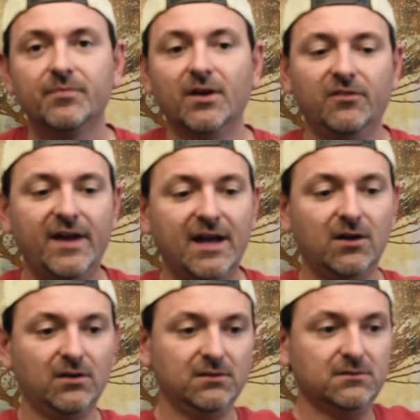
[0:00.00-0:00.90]
of
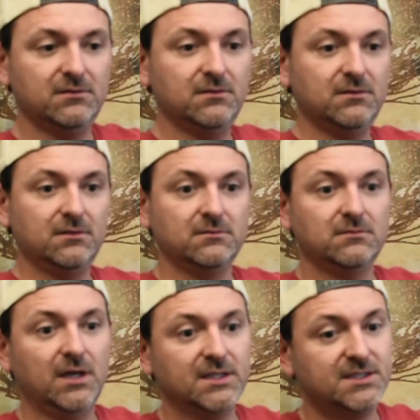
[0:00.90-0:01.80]
how
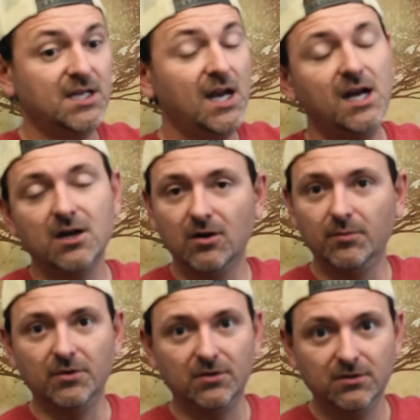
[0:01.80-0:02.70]
a
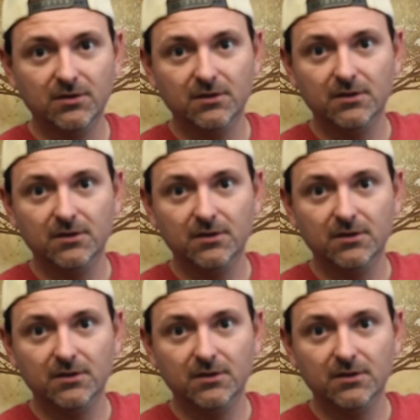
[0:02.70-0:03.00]
terrible